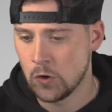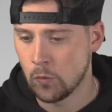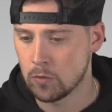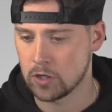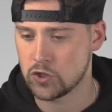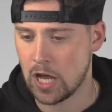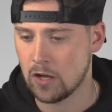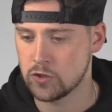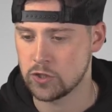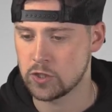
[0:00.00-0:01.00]
We want to
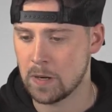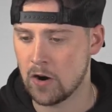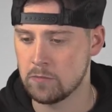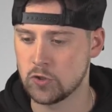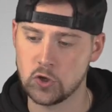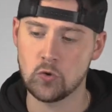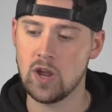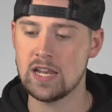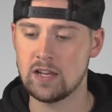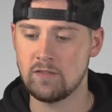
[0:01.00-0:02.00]
challenge and inspire them to
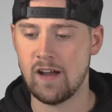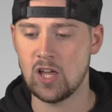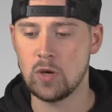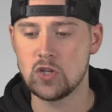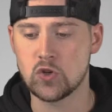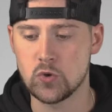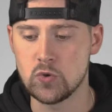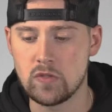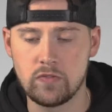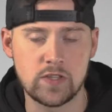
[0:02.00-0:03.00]
create and evaluate
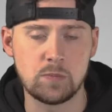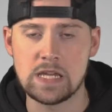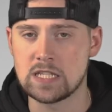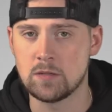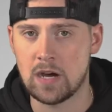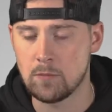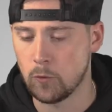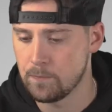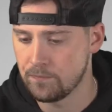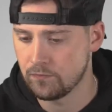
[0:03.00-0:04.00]
truth that's based in the
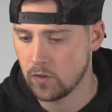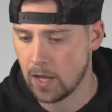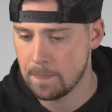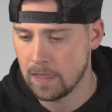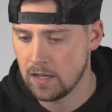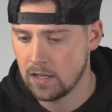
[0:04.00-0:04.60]
Bible. Okay?